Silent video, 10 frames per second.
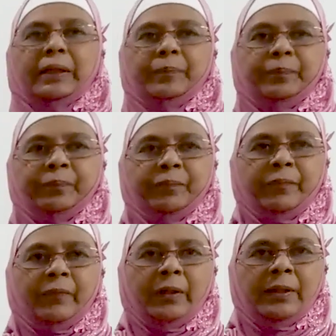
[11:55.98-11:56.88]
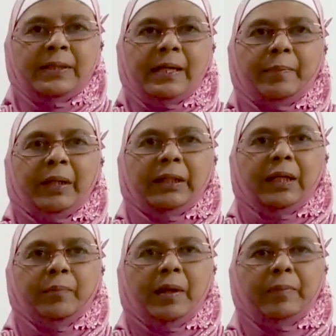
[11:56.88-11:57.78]
Semantic memory gives
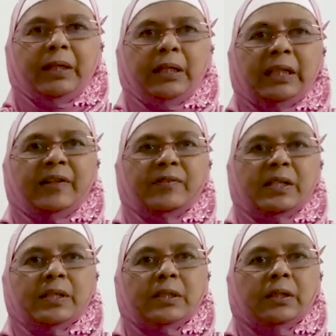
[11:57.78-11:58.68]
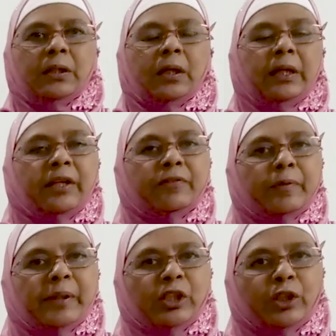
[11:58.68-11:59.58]
us the information about the
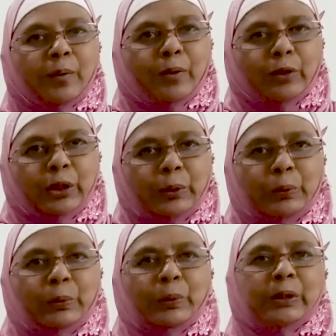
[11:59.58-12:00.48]
rules, about the